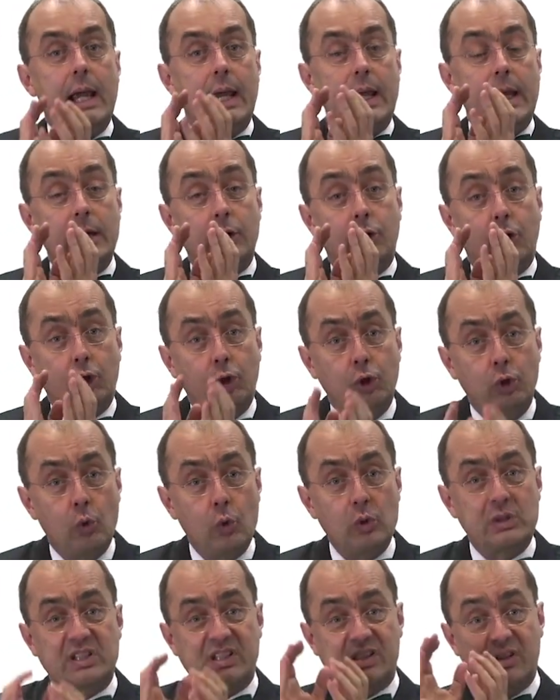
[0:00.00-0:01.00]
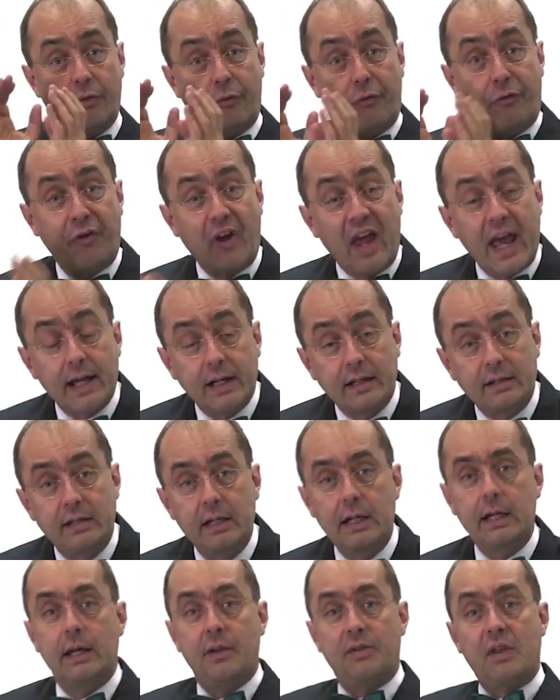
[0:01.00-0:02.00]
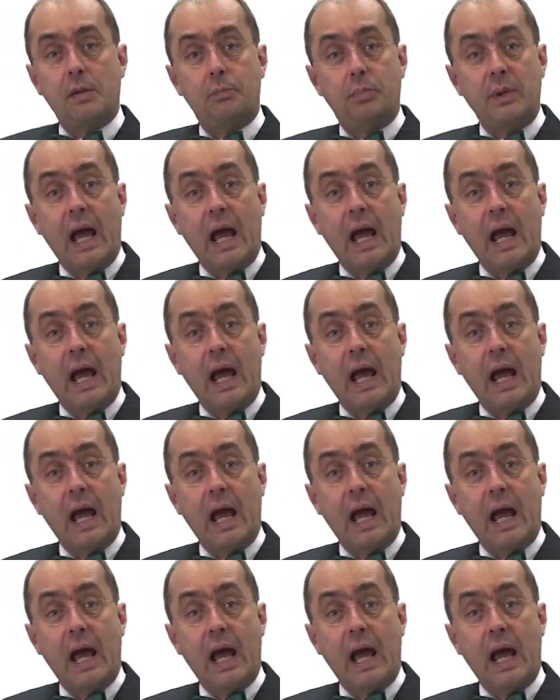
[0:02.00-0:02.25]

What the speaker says: includes the fact that